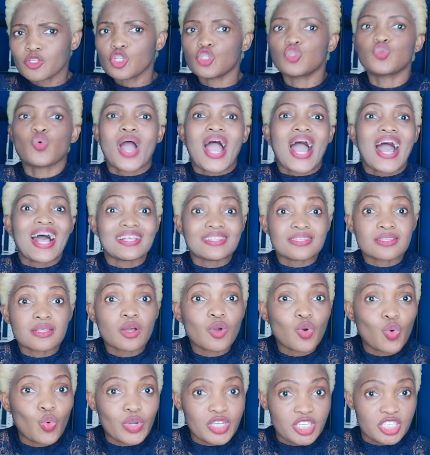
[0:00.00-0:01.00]
to ask
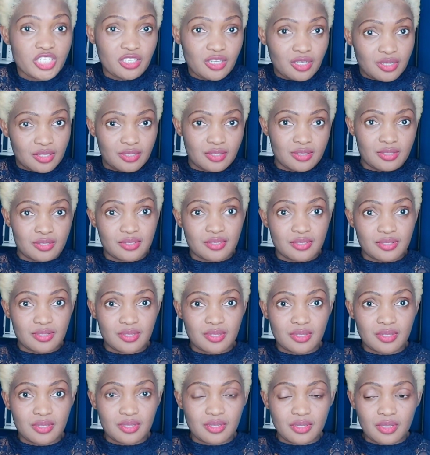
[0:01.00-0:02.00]
questions.
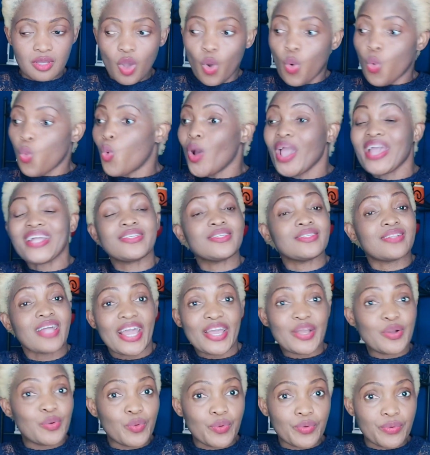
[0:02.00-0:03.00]
Where did
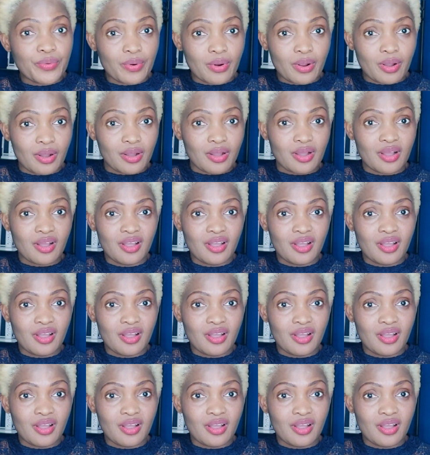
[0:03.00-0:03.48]
I go wrong?